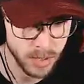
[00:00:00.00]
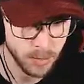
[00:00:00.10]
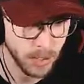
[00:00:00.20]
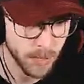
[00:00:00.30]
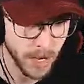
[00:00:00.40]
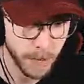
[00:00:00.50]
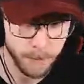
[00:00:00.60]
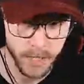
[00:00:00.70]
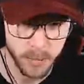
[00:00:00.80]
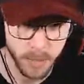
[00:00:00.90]
Let's put him Hello?
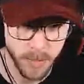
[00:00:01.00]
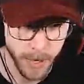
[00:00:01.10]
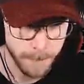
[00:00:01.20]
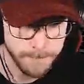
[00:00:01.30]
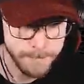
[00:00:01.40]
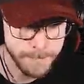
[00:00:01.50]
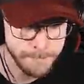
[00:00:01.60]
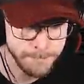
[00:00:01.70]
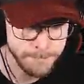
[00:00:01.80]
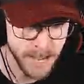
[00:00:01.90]
there. Let's put him there.
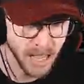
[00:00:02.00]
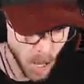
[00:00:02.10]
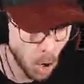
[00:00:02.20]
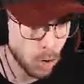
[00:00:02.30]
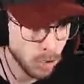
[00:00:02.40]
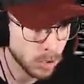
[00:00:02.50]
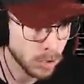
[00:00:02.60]
Hello?